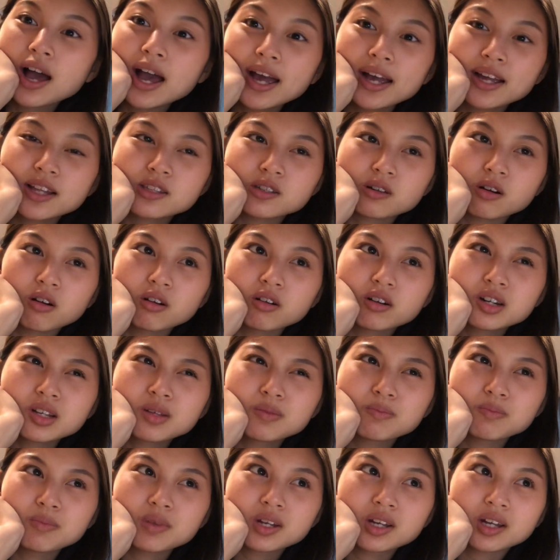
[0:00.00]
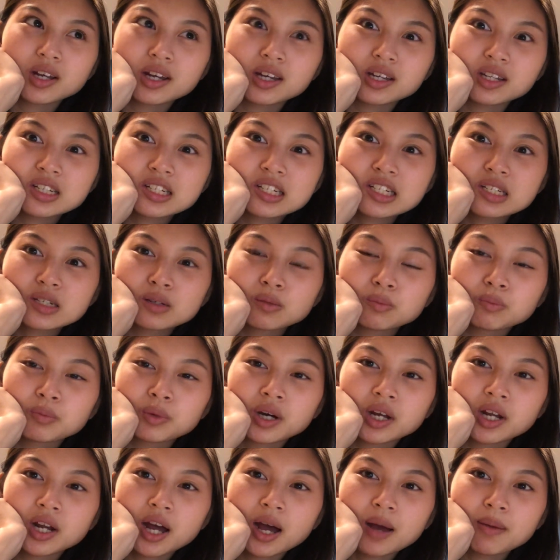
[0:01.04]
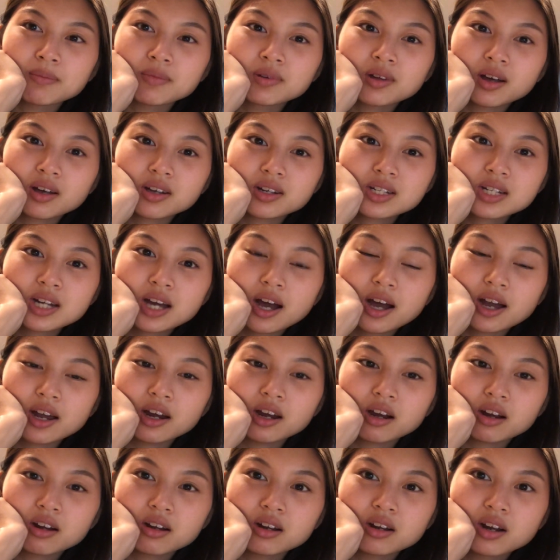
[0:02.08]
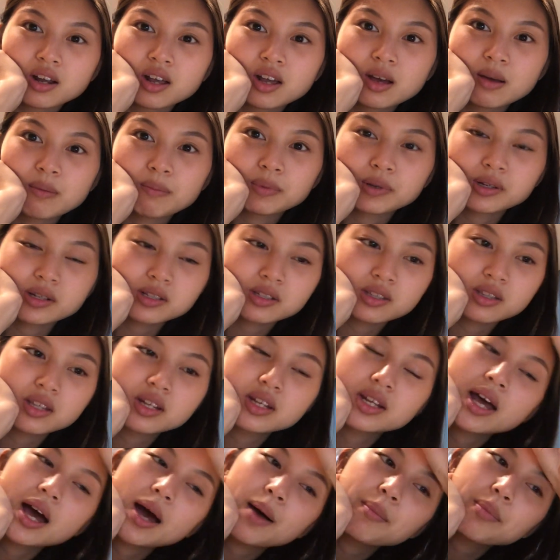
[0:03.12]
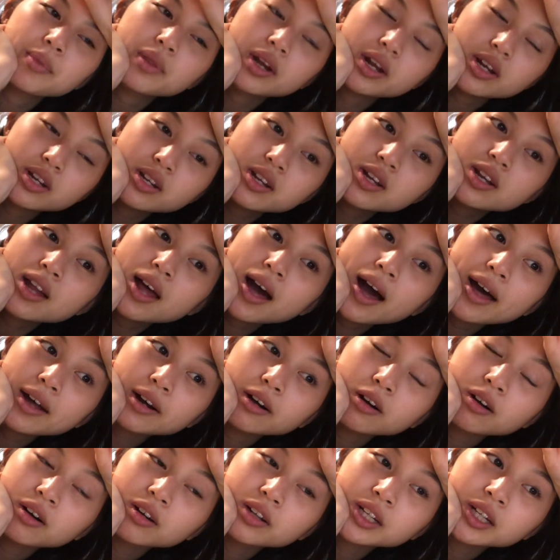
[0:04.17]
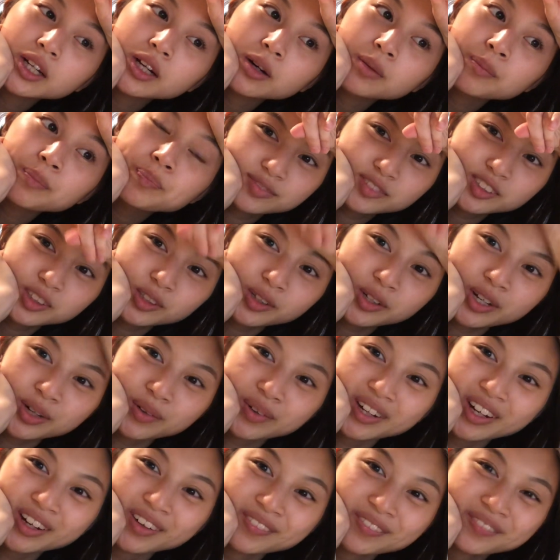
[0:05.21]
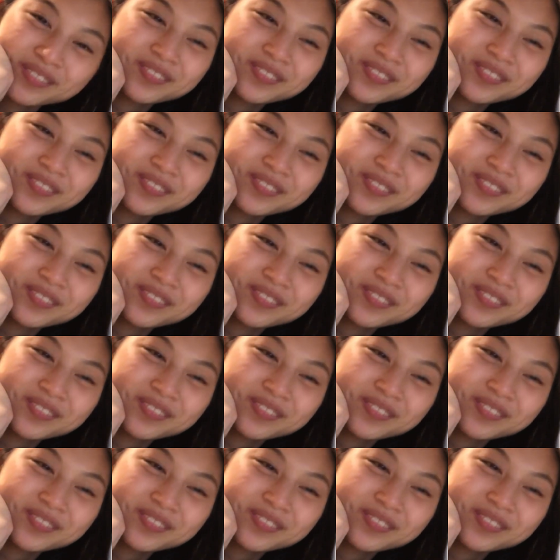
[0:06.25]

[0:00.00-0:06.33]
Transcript: It's already midnight, but I'm not tired because of the nap that I had earlier. So here we go.